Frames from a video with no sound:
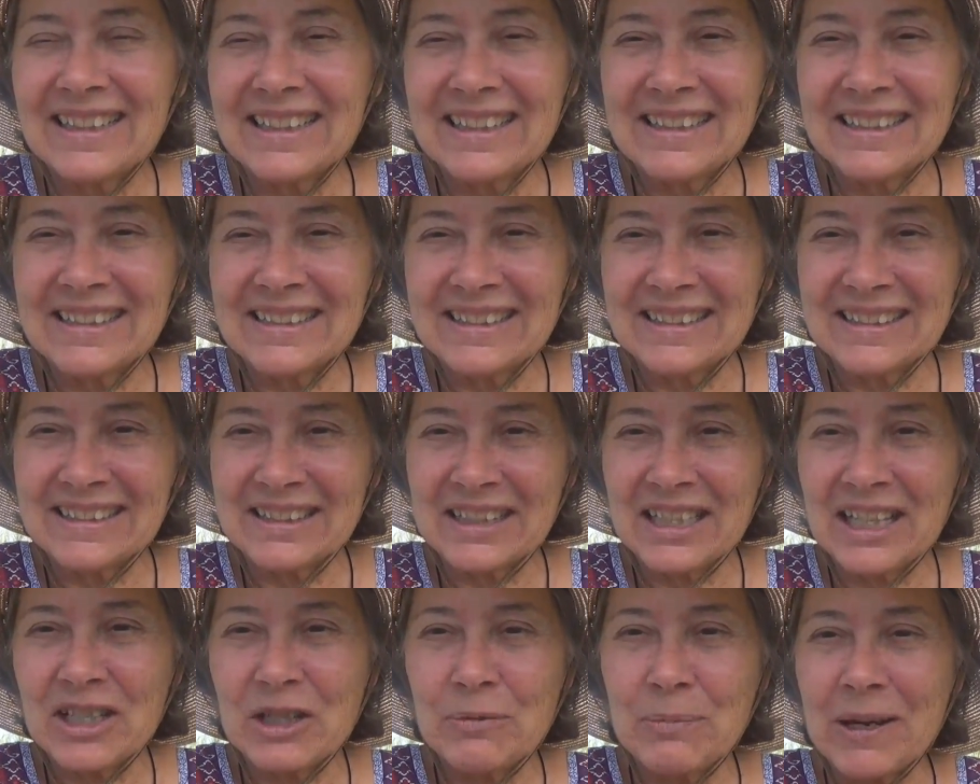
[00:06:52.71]

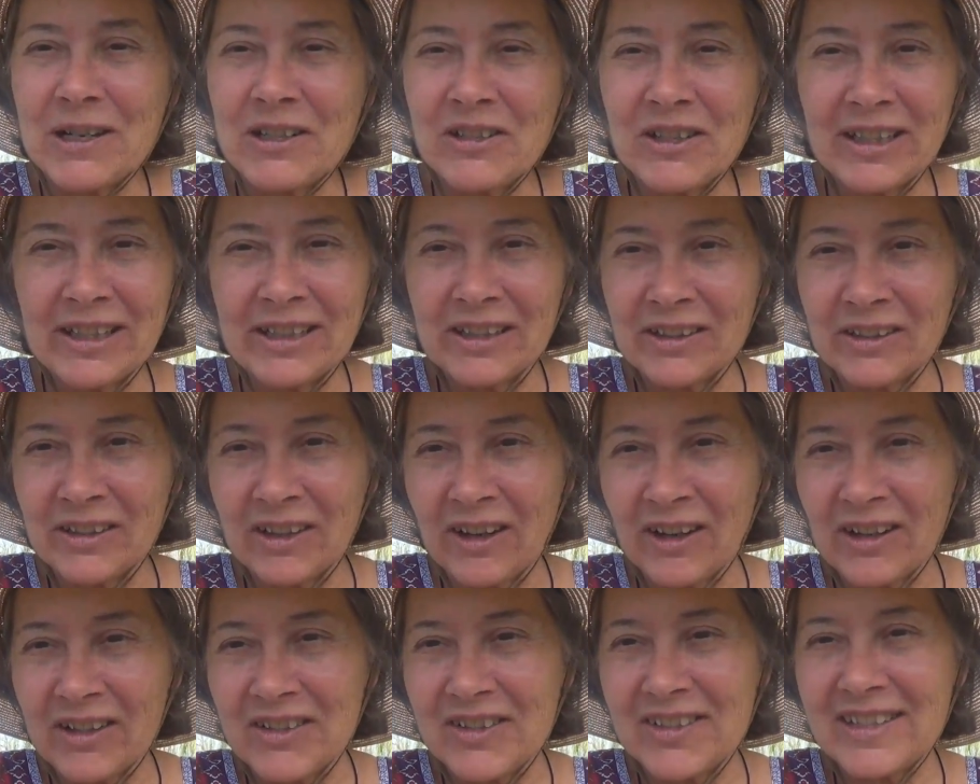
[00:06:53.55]
uh, especially in the
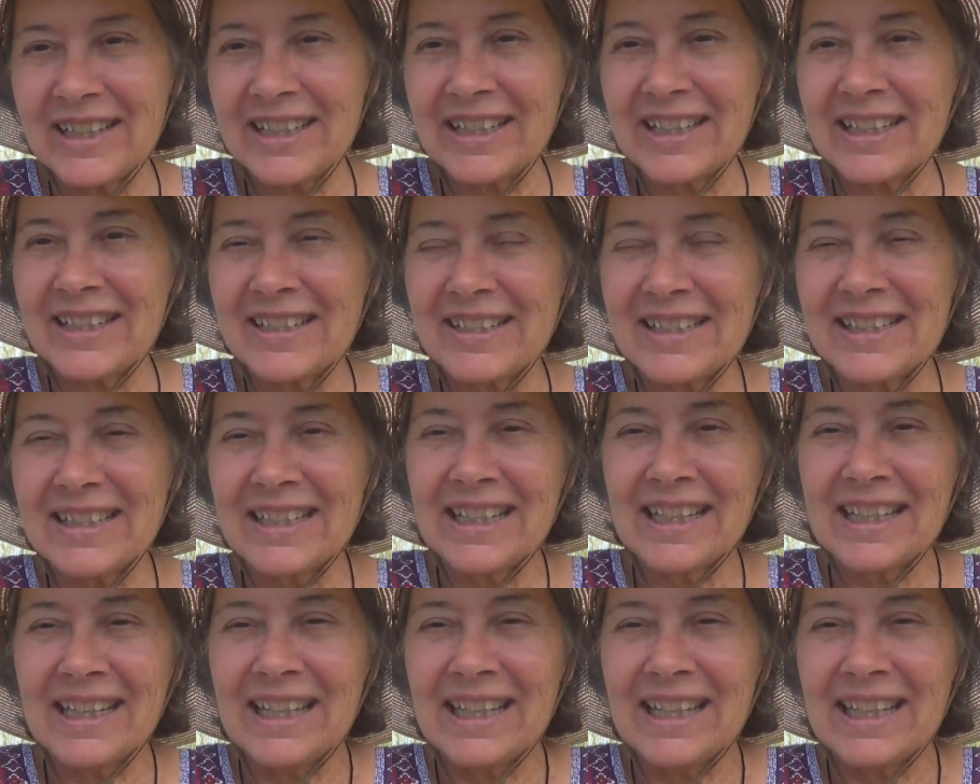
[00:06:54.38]
large cities,